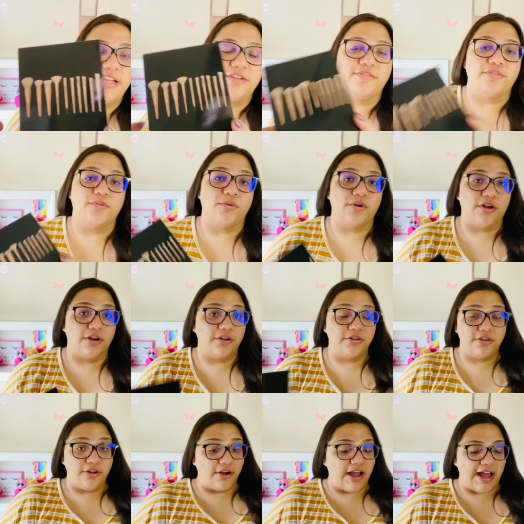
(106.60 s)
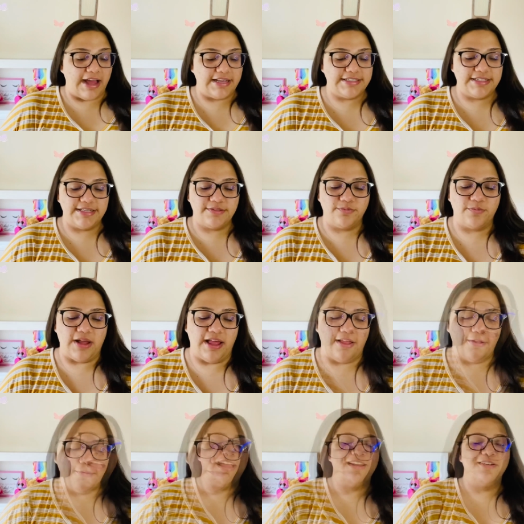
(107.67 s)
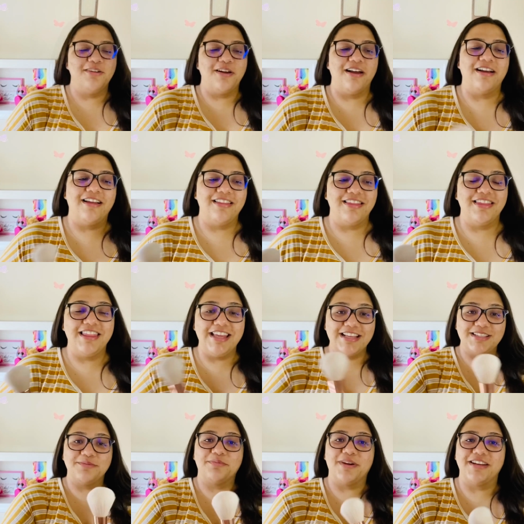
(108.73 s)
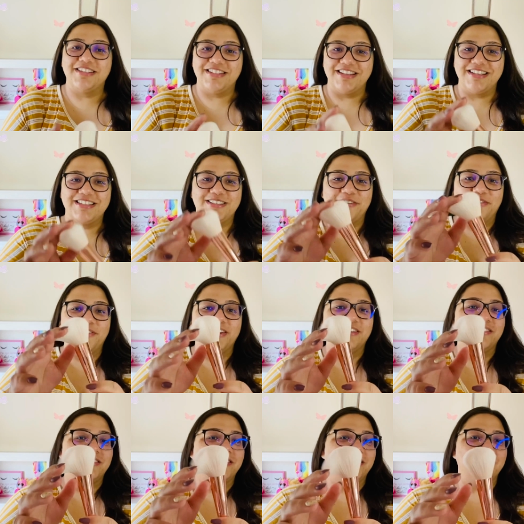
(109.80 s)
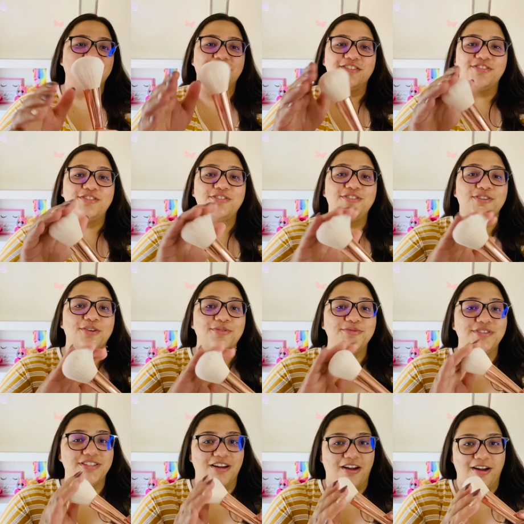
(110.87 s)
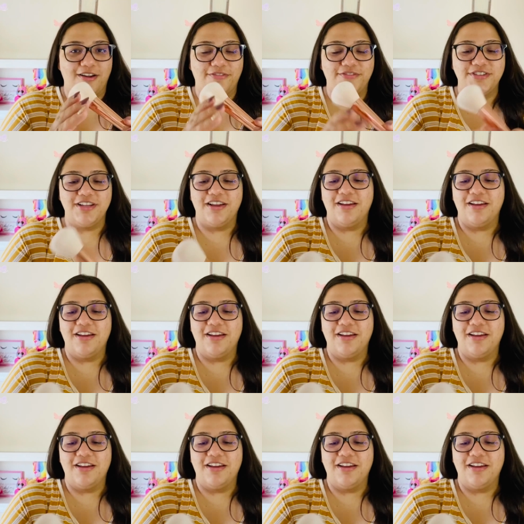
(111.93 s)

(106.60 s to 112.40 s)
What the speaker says: for your eyes as well. And these brushes feel so soft.